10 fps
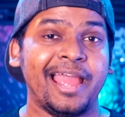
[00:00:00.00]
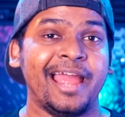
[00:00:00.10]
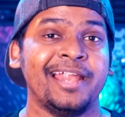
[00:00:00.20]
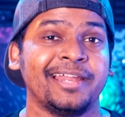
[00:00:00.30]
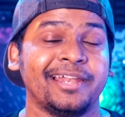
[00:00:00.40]

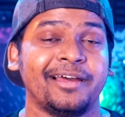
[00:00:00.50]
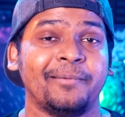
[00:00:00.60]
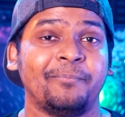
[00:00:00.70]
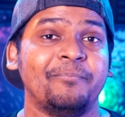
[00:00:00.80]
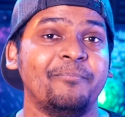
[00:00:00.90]
ended
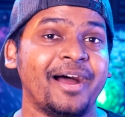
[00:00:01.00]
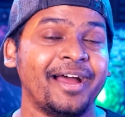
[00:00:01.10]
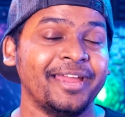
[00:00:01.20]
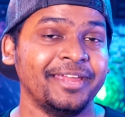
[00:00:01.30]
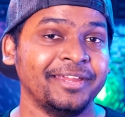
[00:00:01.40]
up
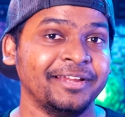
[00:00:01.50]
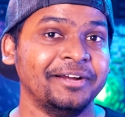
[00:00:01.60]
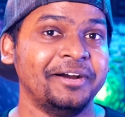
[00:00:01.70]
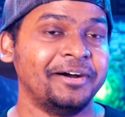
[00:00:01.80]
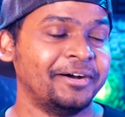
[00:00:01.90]
buying
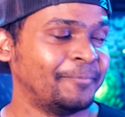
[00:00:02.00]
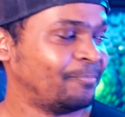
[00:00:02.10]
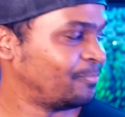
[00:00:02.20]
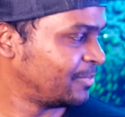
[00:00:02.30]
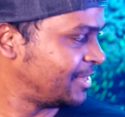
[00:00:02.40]

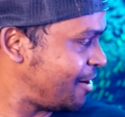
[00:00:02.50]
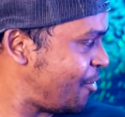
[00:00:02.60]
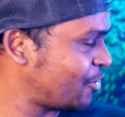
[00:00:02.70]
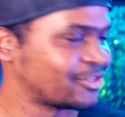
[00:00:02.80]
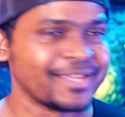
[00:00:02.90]
the
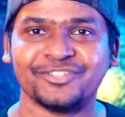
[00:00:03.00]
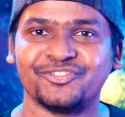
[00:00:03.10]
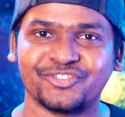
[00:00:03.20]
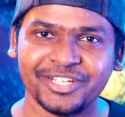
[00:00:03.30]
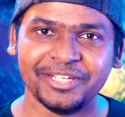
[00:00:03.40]
AORUS
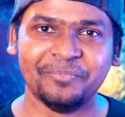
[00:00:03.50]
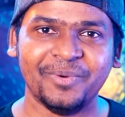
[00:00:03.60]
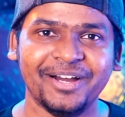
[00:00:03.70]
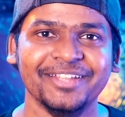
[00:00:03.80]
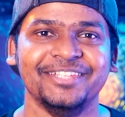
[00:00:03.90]
Extreme
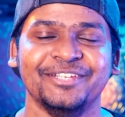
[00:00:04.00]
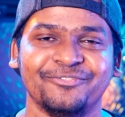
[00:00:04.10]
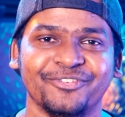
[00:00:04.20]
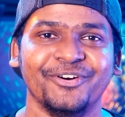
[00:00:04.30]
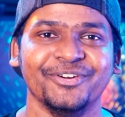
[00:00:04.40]

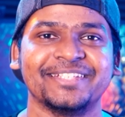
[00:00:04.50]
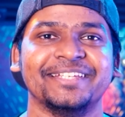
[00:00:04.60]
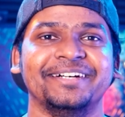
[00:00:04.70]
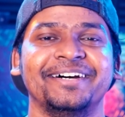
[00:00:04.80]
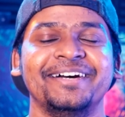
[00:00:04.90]
GeForce
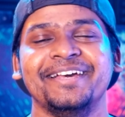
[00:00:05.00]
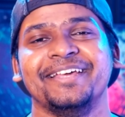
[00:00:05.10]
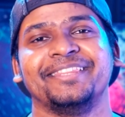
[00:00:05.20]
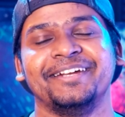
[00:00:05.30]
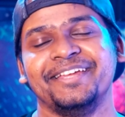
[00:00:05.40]

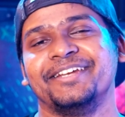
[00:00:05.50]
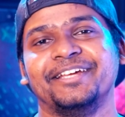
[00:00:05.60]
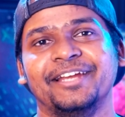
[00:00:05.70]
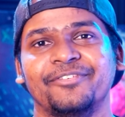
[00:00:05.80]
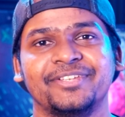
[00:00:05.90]
3080
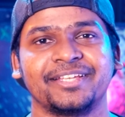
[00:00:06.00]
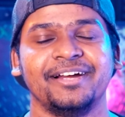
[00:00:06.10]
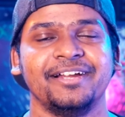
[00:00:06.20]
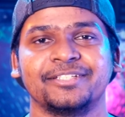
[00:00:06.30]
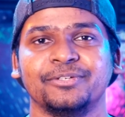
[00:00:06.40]
graphics
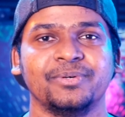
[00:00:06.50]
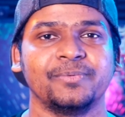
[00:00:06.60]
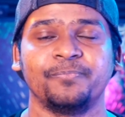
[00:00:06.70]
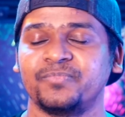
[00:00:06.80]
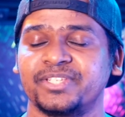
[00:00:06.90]
card,
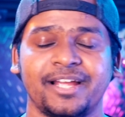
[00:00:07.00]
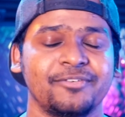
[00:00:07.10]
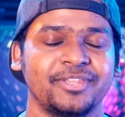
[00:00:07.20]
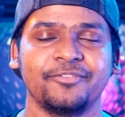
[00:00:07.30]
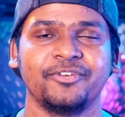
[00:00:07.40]
so check
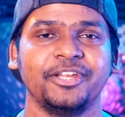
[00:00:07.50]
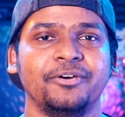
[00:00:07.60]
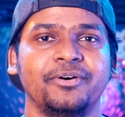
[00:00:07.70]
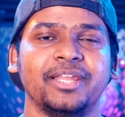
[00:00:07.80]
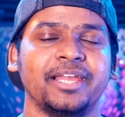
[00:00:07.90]
out that
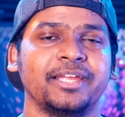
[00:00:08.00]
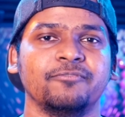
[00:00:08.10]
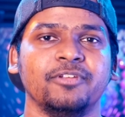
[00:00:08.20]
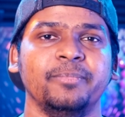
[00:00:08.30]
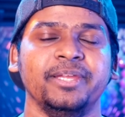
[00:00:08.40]
video. Like it
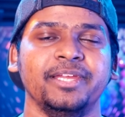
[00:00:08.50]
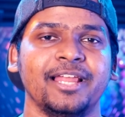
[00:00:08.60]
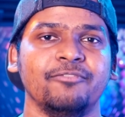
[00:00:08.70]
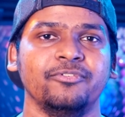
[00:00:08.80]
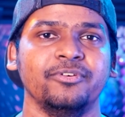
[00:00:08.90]
will be
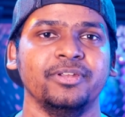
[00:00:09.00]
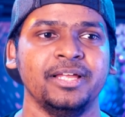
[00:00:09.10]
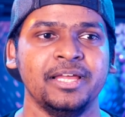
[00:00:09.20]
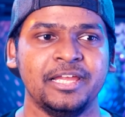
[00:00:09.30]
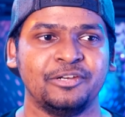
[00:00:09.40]
helpful
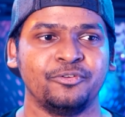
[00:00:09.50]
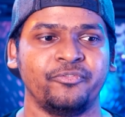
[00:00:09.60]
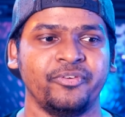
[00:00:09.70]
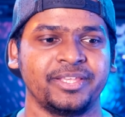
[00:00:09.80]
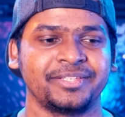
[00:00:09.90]
to
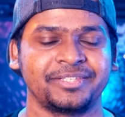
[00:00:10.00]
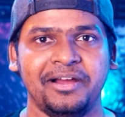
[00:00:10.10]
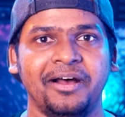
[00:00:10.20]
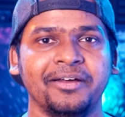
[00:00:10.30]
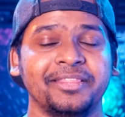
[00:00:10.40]
fix
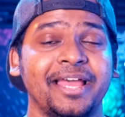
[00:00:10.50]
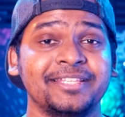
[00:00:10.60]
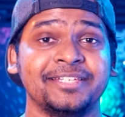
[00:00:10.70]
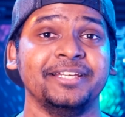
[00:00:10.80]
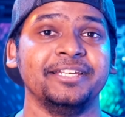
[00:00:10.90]
the
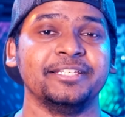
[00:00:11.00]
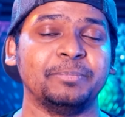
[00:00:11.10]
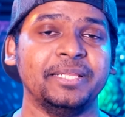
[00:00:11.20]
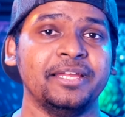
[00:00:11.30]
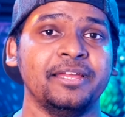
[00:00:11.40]
LCD
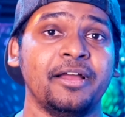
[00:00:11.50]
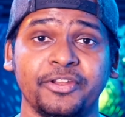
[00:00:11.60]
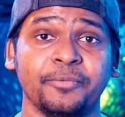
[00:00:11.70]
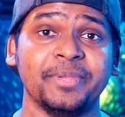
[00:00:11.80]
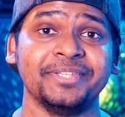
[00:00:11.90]
display on
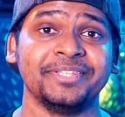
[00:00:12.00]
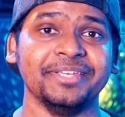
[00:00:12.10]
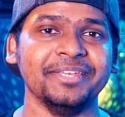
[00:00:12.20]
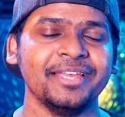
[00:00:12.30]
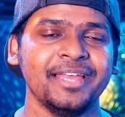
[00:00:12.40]
your
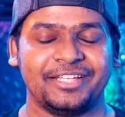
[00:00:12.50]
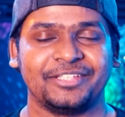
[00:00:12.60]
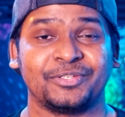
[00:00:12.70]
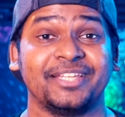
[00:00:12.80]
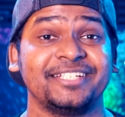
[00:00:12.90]
PC.
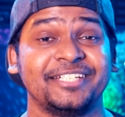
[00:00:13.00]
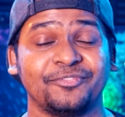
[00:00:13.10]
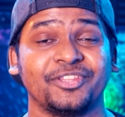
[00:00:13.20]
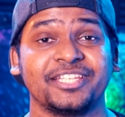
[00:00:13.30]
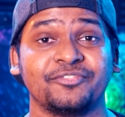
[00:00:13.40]
So that's it
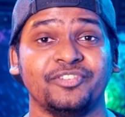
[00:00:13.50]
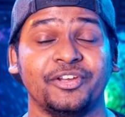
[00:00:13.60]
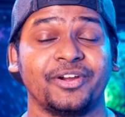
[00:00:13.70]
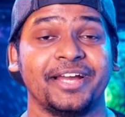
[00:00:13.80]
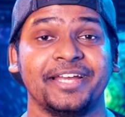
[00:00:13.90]
for this
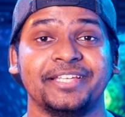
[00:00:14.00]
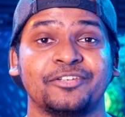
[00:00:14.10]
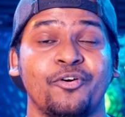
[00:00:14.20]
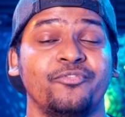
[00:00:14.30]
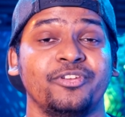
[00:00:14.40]
video, guys.
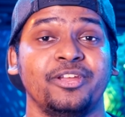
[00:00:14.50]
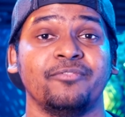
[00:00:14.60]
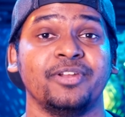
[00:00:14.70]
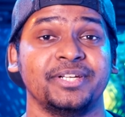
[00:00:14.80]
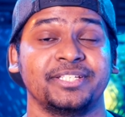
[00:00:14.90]
Hopefully you've
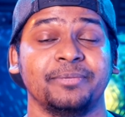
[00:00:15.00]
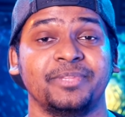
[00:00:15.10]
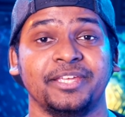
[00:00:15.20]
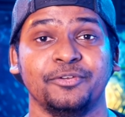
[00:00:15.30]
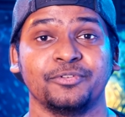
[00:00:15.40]
learned
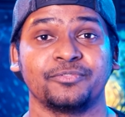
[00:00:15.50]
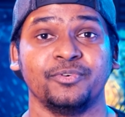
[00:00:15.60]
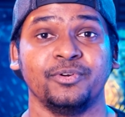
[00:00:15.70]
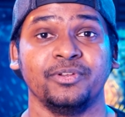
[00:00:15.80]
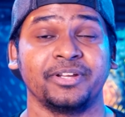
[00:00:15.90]
something
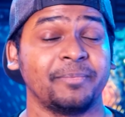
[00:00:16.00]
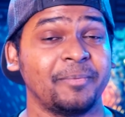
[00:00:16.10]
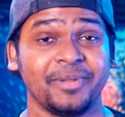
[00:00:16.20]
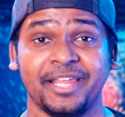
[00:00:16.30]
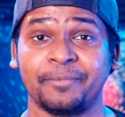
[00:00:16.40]
useful.
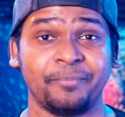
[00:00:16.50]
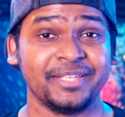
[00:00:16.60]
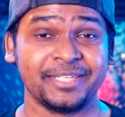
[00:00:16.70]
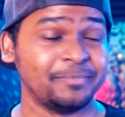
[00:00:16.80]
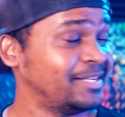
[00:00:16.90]
Remember, like
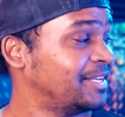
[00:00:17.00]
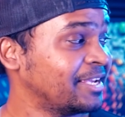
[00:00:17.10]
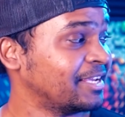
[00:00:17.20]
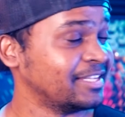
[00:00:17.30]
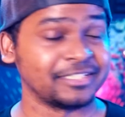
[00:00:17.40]
PC
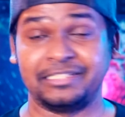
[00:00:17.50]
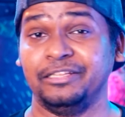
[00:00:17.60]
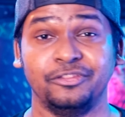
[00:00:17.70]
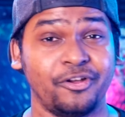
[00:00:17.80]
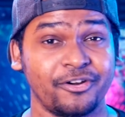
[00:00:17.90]
building is
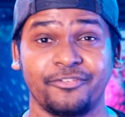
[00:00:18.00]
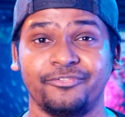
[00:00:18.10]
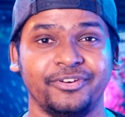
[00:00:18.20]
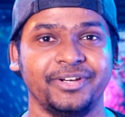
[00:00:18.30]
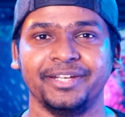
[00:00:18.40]
a lot of
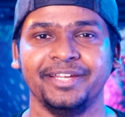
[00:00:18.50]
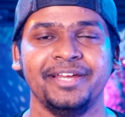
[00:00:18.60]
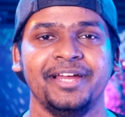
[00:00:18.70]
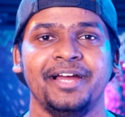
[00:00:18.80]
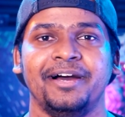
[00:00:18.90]
fun.
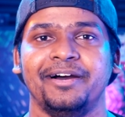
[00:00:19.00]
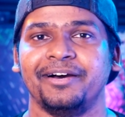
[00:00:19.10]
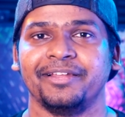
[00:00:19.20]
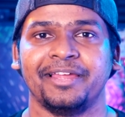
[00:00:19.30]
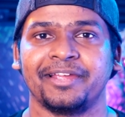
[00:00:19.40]

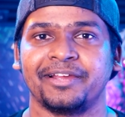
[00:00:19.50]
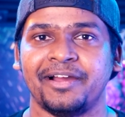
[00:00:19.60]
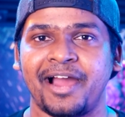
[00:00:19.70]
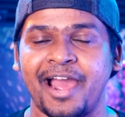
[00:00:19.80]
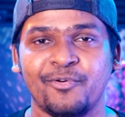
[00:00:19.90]

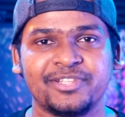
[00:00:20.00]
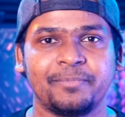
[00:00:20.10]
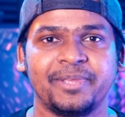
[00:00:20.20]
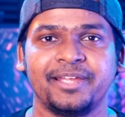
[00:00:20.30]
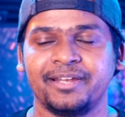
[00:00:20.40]
I was a
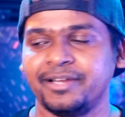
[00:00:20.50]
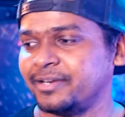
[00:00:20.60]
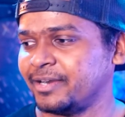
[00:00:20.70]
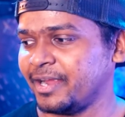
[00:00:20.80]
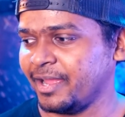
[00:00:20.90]

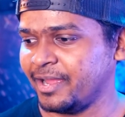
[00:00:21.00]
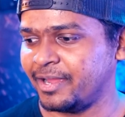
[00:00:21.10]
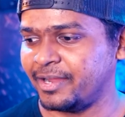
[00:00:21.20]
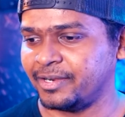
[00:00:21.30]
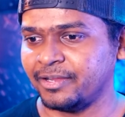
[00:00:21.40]
beginner,
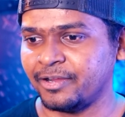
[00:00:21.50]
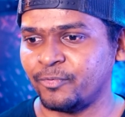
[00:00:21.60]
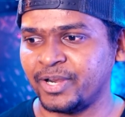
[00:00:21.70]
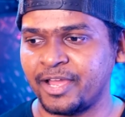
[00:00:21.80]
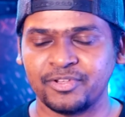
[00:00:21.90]
and
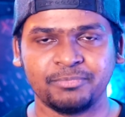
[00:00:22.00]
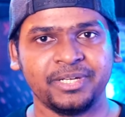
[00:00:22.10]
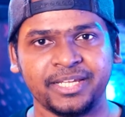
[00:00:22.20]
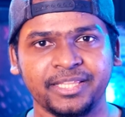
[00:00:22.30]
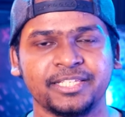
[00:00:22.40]
when I was
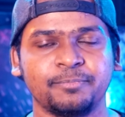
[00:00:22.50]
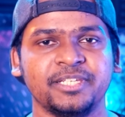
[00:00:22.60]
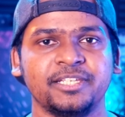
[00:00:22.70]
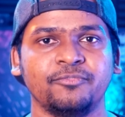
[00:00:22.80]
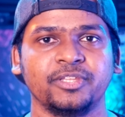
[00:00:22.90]
building this
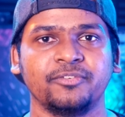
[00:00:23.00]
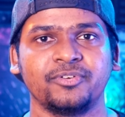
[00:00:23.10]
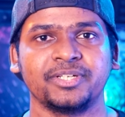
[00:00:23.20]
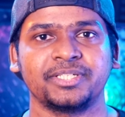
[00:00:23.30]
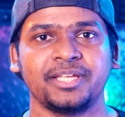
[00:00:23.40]
PC for the
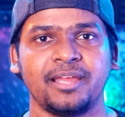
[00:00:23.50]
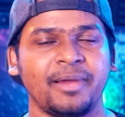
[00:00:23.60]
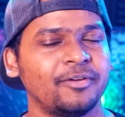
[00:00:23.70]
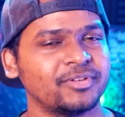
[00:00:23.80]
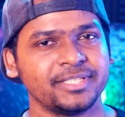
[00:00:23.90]
first time,
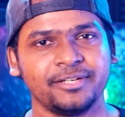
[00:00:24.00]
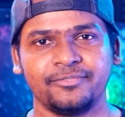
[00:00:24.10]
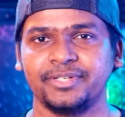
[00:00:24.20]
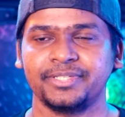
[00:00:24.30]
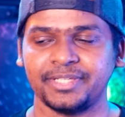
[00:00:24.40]
I was
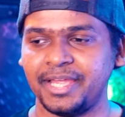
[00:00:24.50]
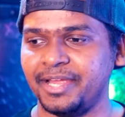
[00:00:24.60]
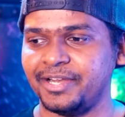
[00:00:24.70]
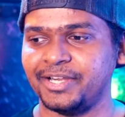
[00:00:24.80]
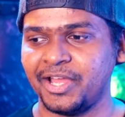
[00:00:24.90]
nervous,
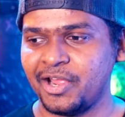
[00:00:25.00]
and